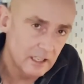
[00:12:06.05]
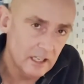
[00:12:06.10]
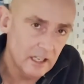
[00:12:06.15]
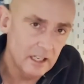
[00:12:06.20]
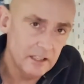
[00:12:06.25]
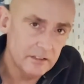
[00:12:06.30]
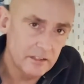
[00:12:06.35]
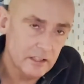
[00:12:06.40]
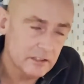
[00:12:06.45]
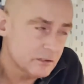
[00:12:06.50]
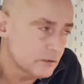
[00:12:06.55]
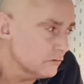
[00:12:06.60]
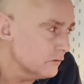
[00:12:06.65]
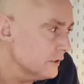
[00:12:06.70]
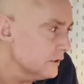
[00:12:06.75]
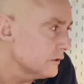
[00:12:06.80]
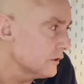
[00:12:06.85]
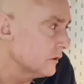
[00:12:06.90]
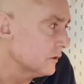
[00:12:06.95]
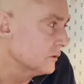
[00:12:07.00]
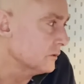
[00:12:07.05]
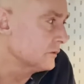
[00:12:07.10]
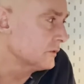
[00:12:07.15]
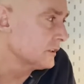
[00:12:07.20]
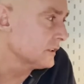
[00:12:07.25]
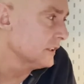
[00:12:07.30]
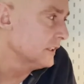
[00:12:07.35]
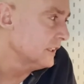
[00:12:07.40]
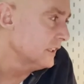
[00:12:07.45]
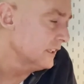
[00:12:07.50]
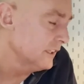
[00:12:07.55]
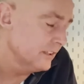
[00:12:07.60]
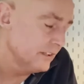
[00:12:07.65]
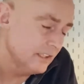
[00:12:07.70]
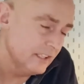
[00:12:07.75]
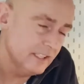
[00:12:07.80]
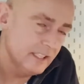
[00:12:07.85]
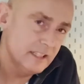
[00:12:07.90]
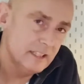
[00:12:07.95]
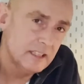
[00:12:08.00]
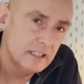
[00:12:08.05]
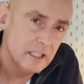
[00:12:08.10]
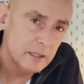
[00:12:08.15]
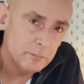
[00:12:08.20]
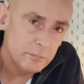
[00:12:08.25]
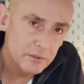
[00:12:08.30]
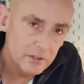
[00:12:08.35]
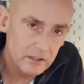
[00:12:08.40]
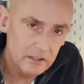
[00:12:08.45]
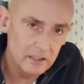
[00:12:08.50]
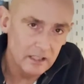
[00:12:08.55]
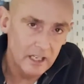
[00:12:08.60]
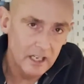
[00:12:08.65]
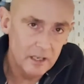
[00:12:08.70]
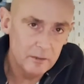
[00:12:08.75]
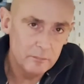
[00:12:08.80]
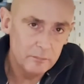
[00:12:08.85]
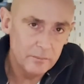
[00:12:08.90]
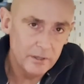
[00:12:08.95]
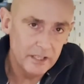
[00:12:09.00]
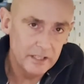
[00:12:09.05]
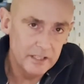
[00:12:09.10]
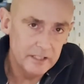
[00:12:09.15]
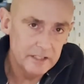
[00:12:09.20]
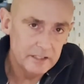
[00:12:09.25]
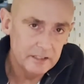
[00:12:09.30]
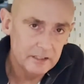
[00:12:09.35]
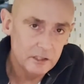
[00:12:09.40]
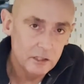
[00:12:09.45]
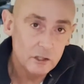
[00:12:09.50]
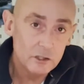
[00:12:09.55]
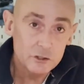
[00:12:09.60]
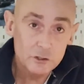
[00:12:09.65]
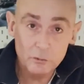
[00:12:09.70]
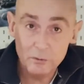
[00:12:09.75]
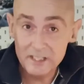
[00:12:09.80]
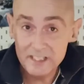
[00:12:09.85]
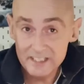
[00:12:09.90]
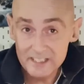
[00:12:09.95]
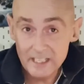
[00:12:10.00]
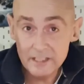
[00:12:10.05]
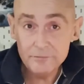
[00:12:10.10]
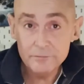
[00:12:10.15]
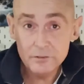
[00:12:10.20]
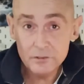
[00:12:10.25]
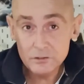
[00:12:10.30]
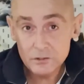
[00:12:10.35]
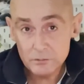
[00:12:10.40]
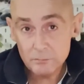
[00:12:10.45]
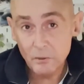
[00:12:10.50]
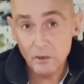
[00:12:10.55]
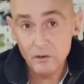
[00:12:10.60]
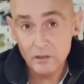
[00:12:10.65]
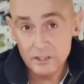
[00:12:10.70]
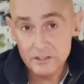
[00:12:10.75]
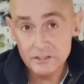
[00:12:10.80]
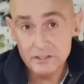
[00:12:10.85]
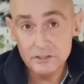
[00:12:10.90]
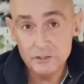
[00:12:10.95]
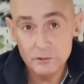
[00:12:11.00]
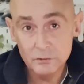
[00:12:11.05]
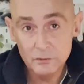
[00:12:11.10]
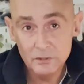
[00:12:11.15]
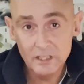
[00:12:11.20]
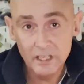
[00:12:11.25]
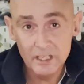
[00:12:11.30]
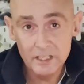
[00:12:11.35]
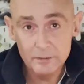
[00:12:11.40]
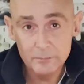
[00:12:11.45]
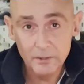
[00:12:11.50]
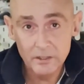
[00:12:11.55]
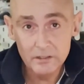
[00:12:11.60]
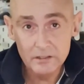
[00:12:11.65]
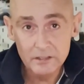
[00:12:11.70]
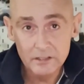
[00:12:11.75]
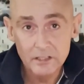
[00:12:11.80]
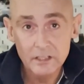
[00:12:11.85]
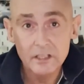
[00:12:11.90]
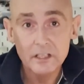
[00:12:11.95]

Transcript: And as a result, the Liberal MP, so a different party to Labour,